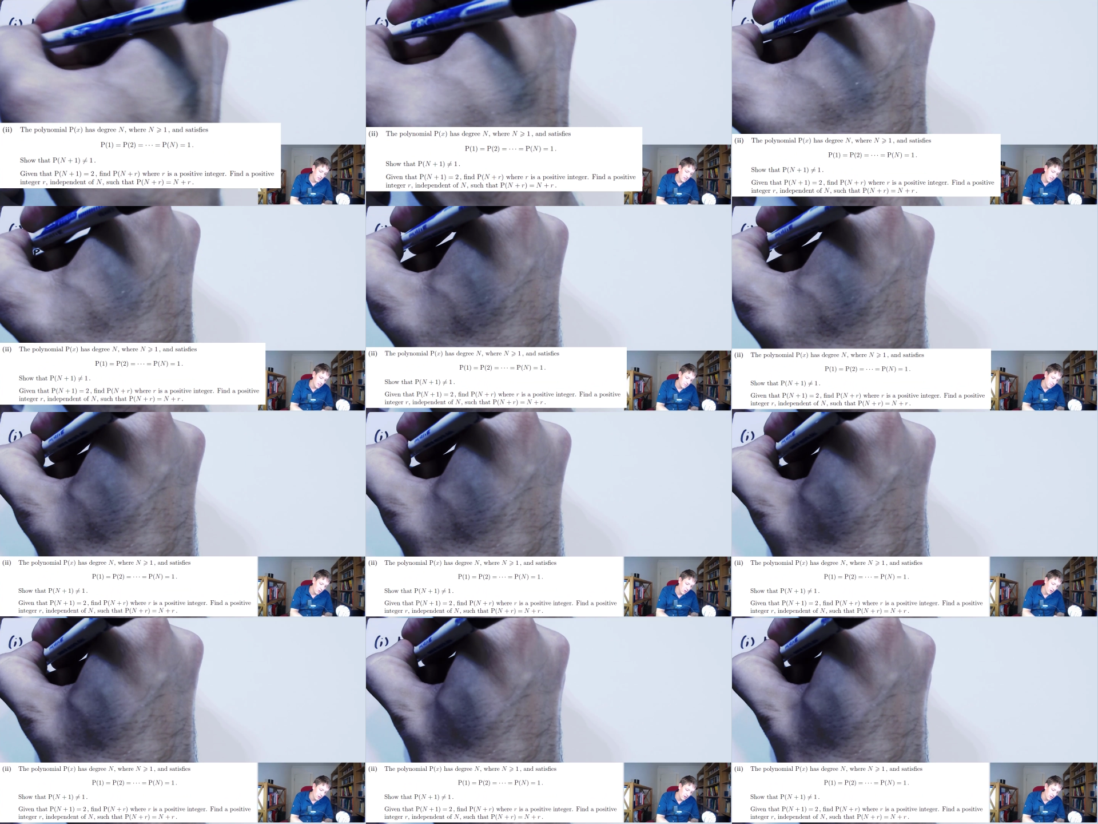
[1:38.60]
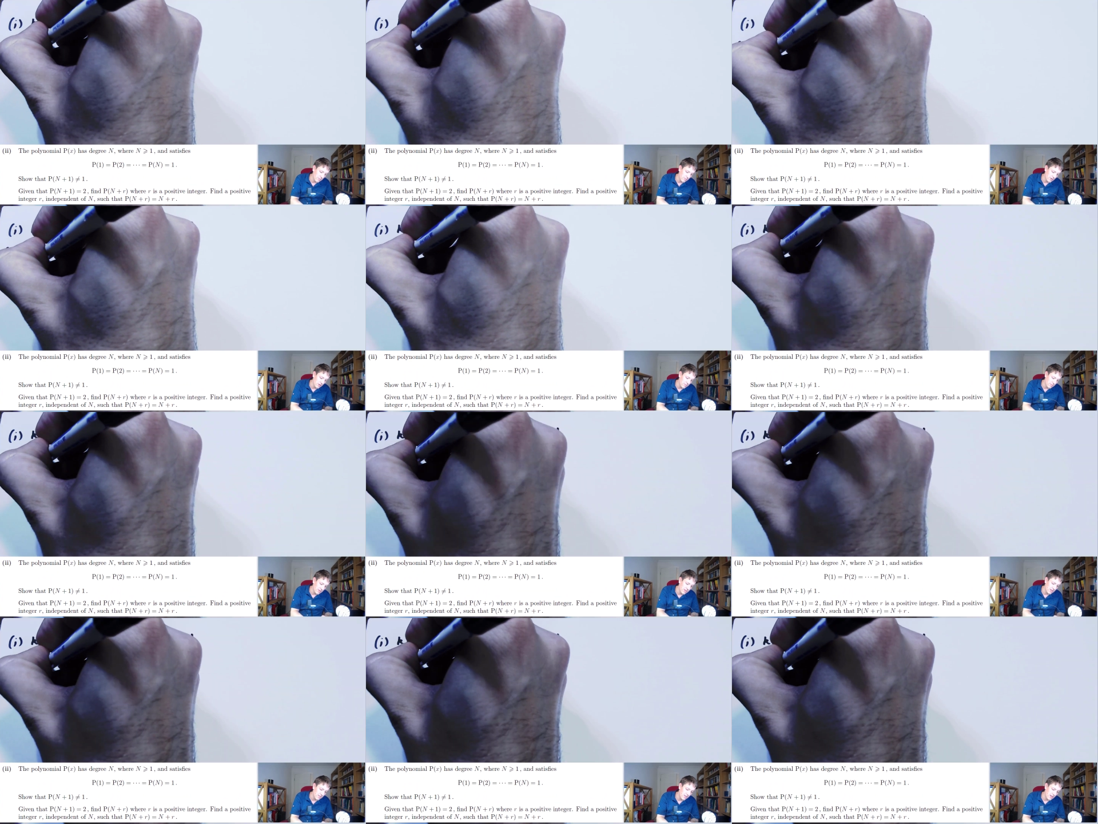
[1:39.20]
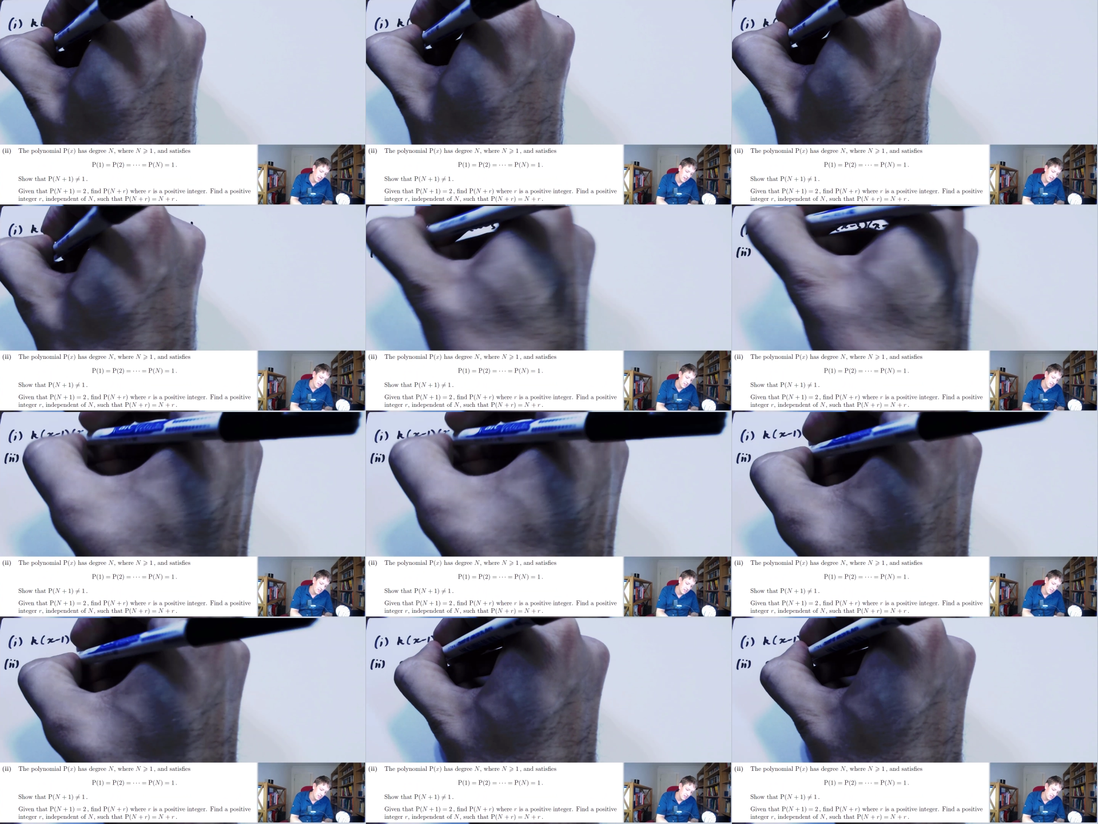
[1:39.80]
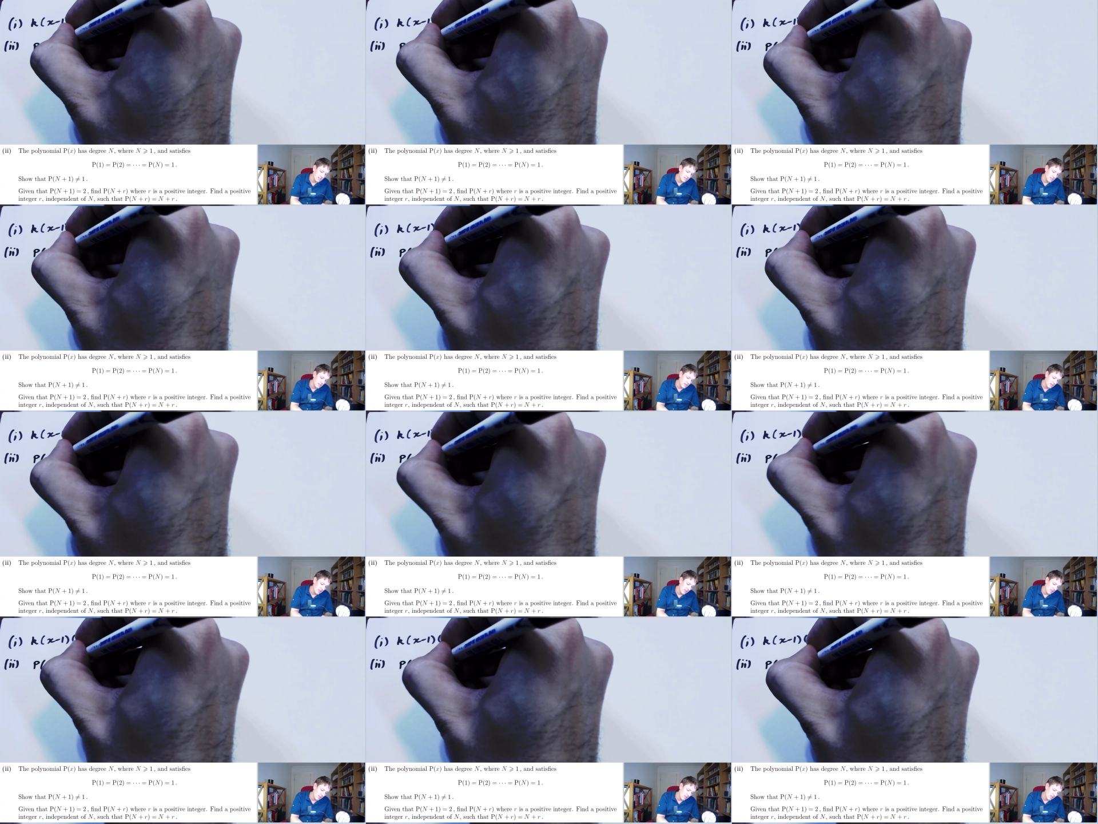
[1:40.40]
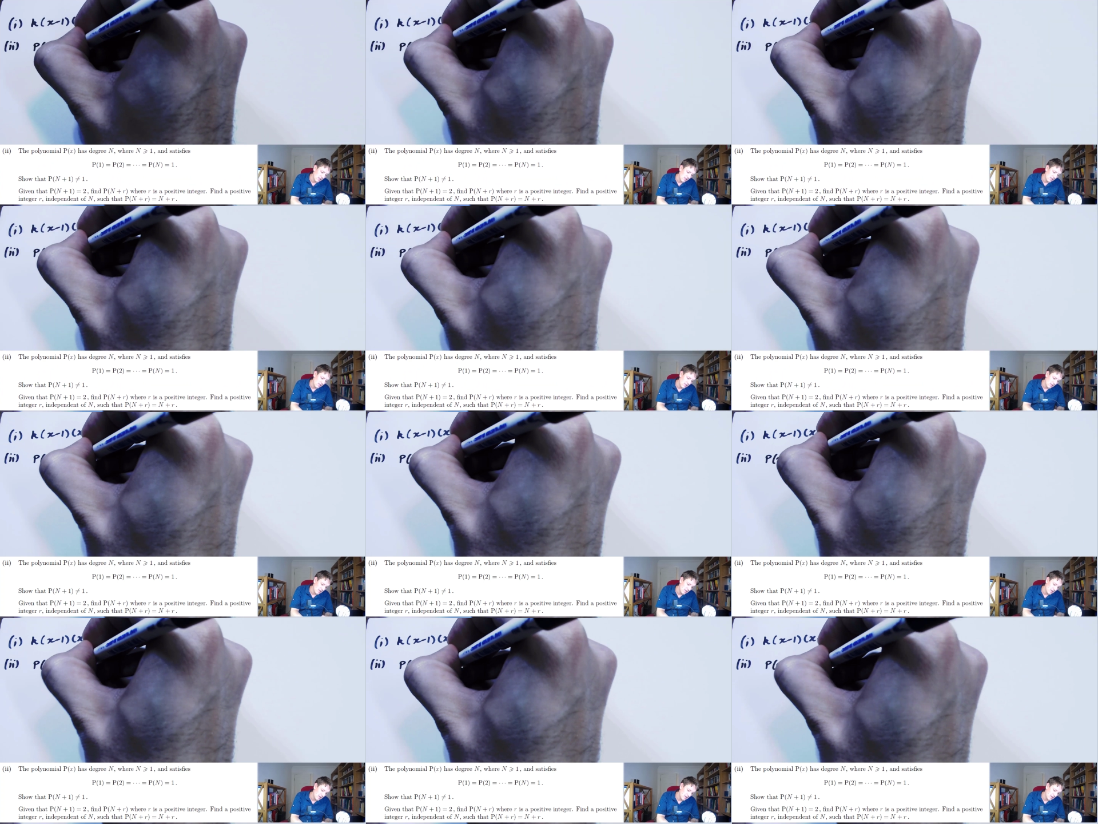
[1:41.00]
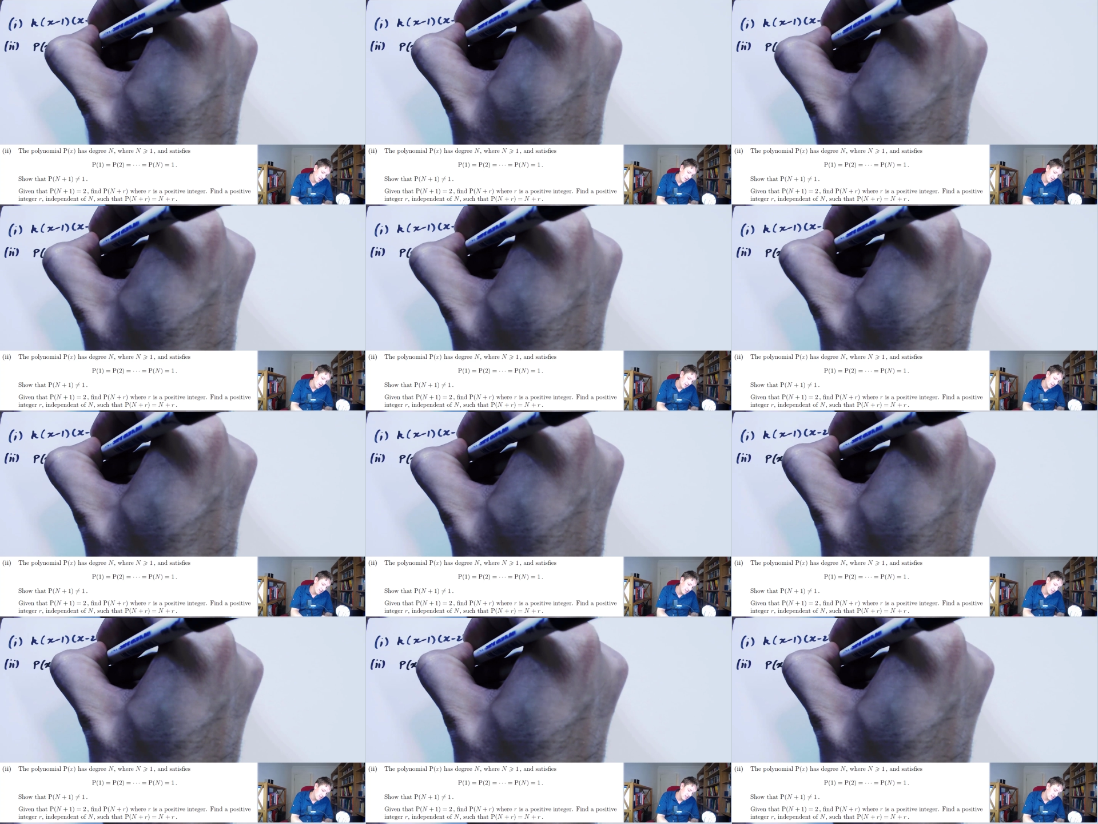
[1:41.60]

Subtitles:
(no speaker visible)